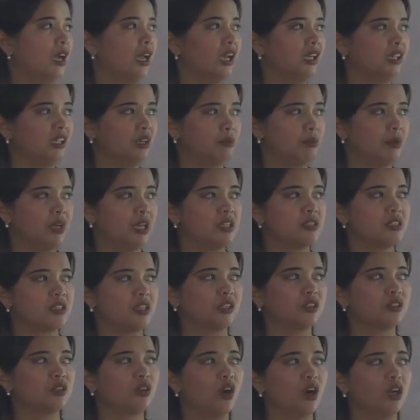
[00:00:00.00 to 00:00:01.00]
elements
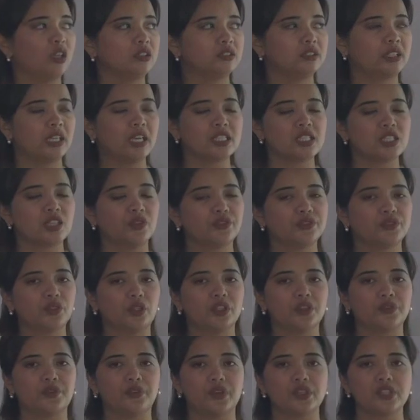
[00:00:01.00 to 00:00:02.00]
and context of
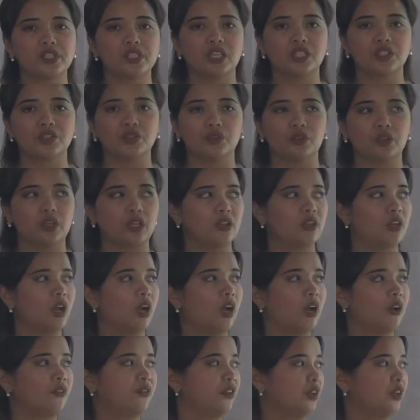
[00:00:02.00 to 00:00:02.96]
21st century